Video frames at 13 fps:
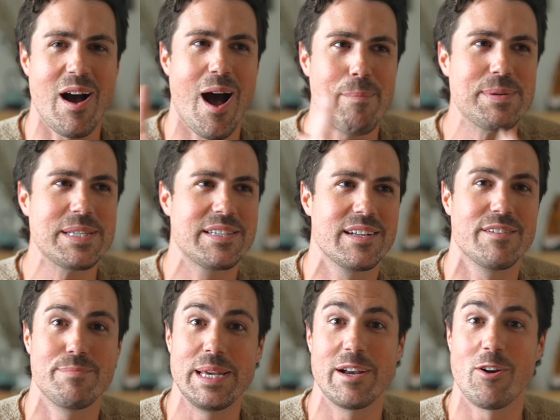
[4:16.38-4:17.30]
opposite
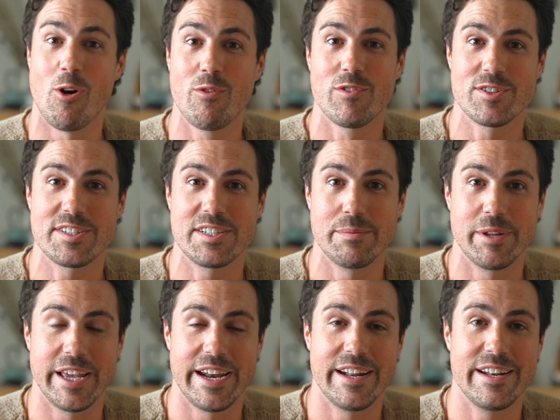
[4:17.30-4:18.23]
of being
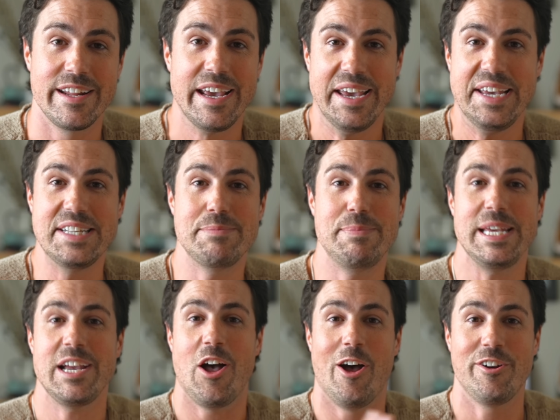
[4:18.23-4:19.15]
overstimulated is
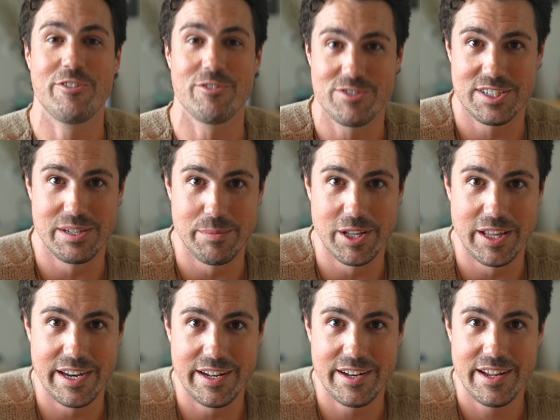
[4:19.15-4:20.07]
being
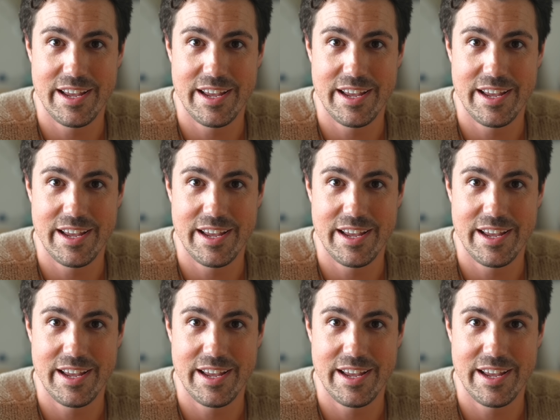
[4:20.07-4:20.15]
understimulated.